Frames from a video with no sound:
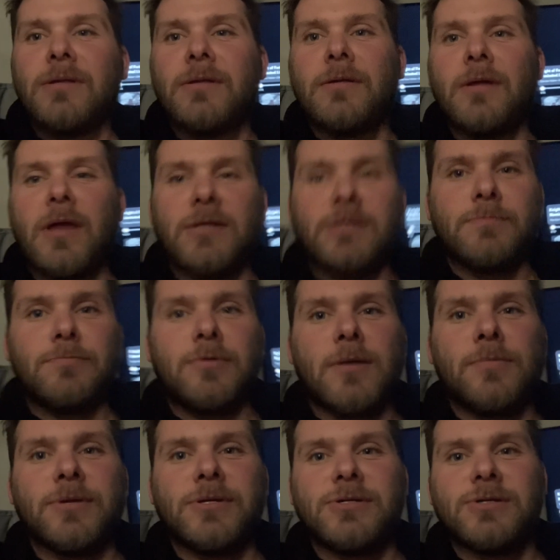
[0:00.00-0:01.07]
I
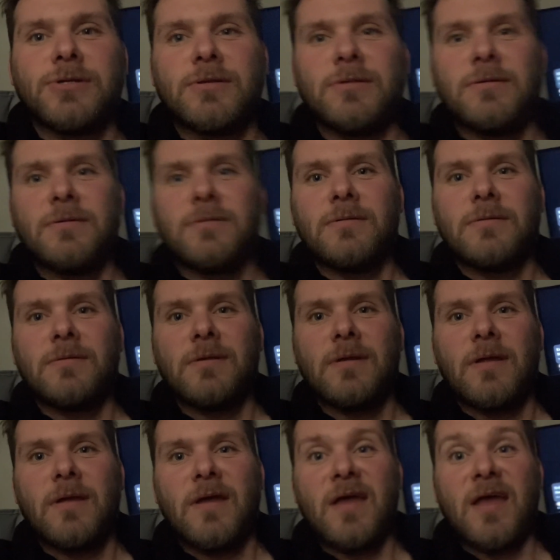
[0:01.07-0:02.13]
probably shouldn't
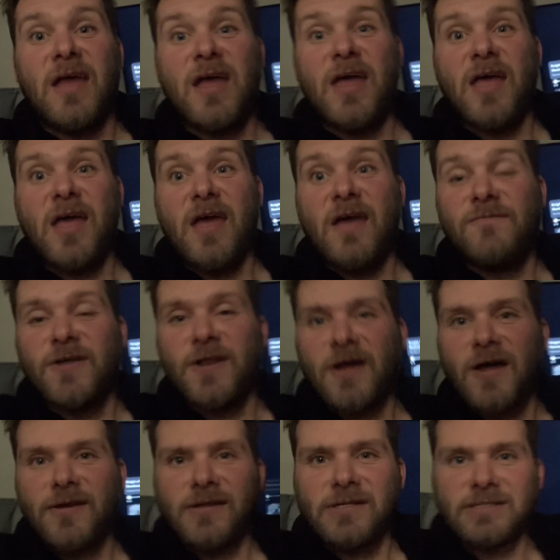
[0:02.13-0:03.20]
have that
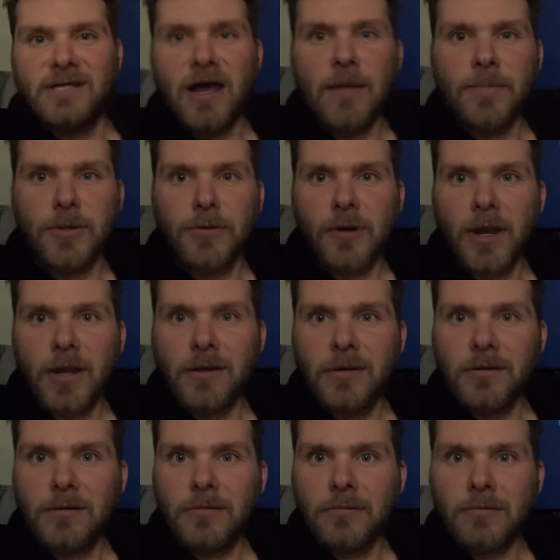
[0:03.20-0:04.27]
on, because copyright
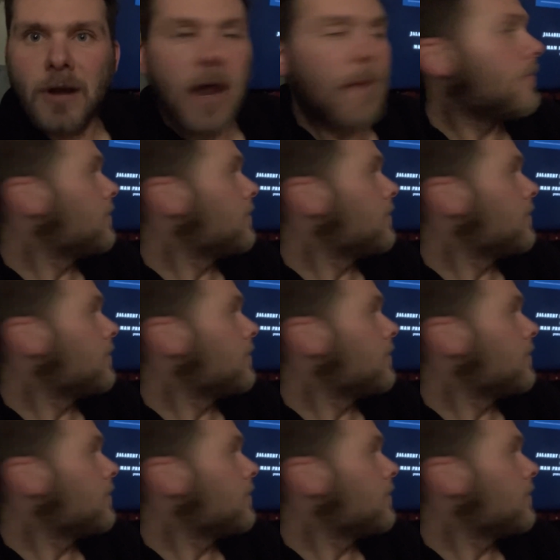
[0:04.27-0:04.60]
crap.